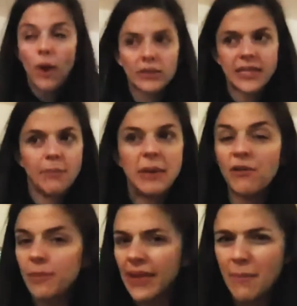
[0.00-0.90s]
it's
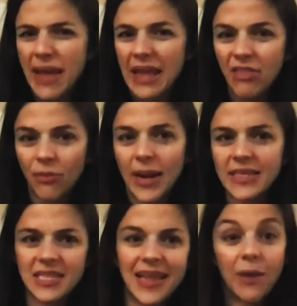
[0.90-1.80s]
people have been making
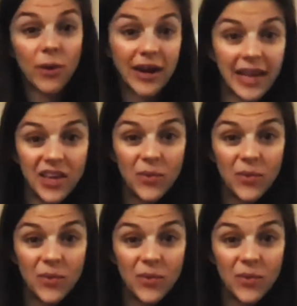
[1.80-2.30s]
threats to we're gonna